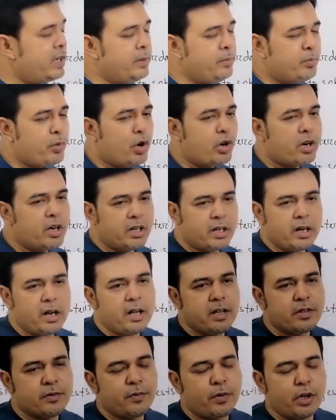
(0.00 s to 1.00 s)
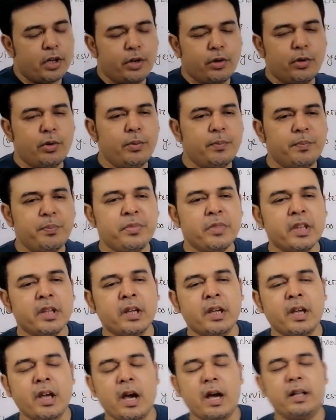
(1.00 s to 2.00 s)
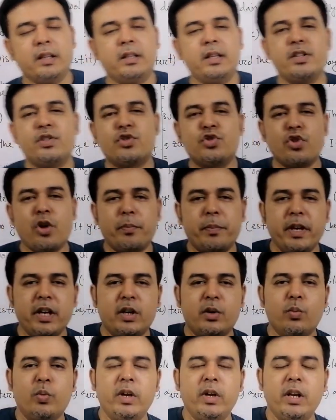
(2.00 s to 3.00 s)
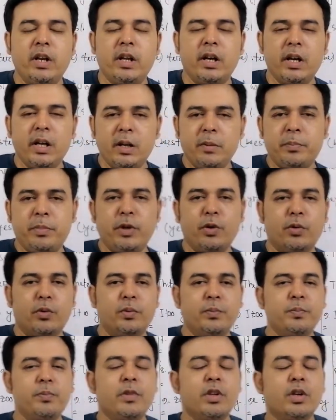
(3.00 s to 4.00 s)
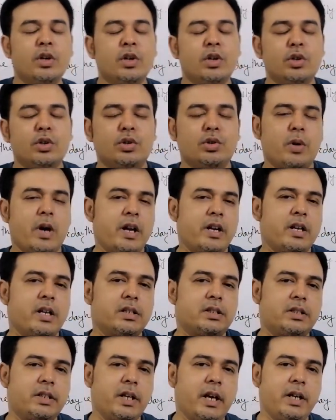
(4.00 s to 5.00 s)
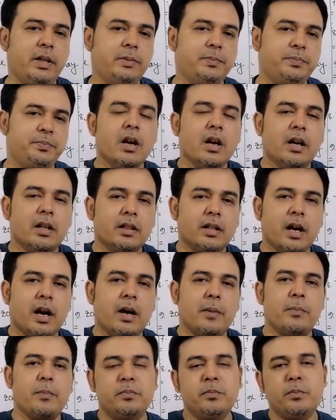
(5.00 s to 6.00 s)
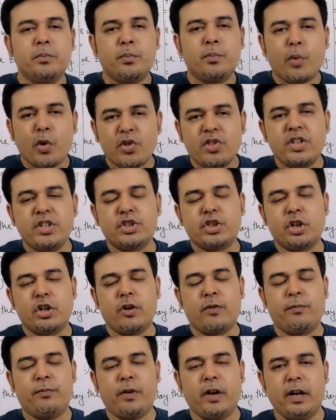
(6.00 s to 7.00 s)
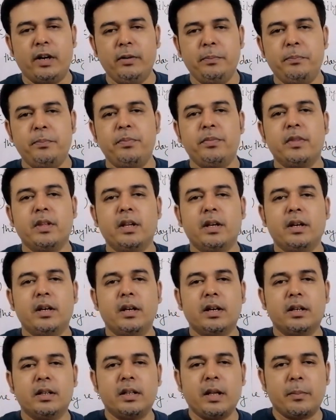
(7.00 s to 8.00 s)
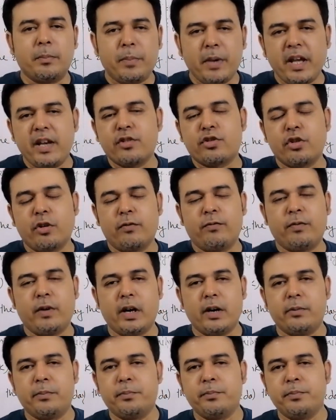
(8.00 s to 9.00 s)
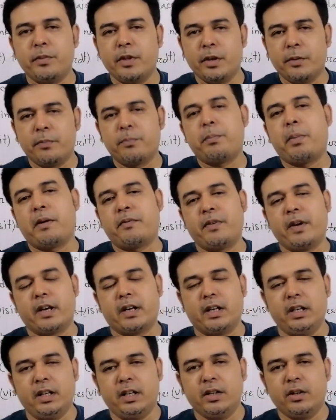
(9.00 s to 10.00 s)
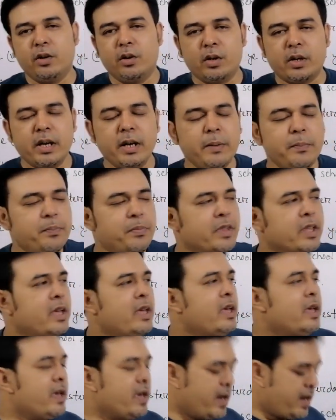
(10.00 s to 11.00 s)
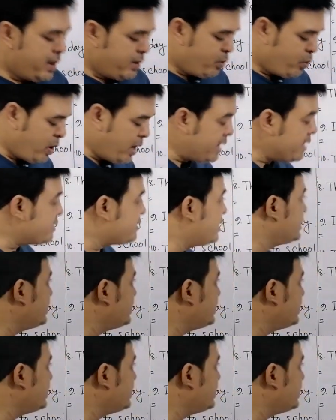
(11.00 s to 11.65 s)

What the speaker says: important class for you, and this topic will help you to understand the position of verb, the place of verb perfectly. Okay, and what is the